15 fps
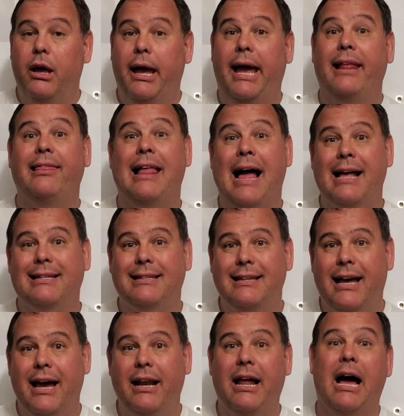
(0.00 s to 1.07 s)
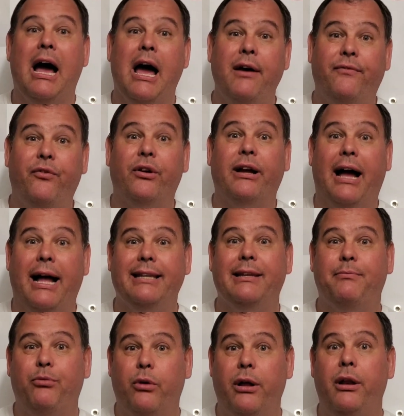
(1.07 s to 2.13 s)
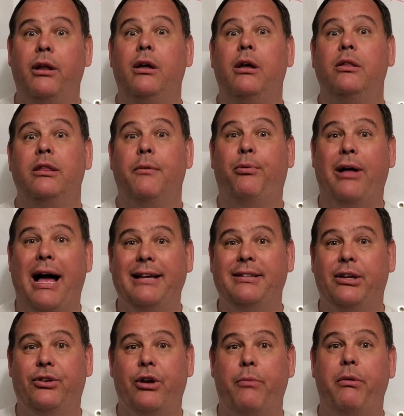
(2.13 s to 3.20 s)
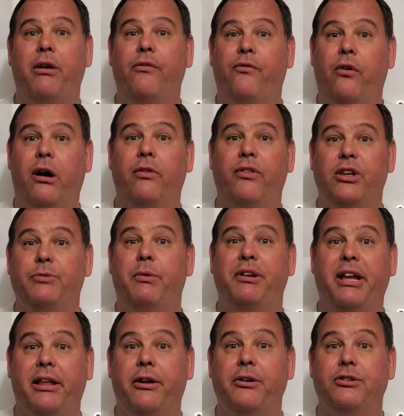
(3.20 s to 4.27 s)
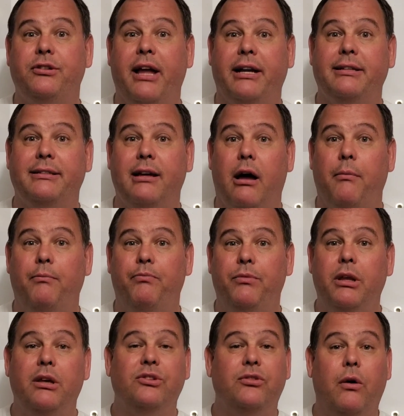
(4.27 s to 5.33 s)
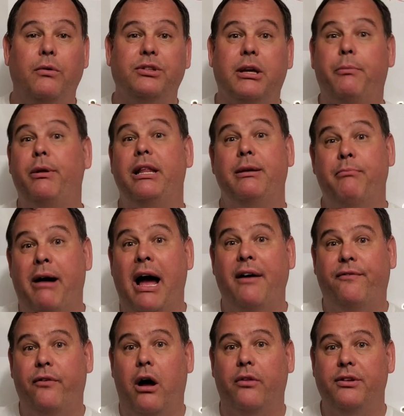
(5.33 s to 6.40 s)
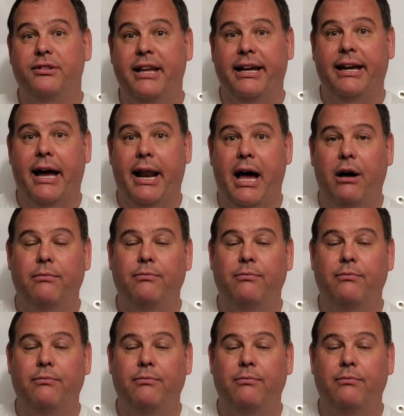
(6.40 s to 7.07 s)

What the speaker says: And last night, I forgot to put the plastic strip in front of this particular snake's tub. So it's completely my fault the snake got out.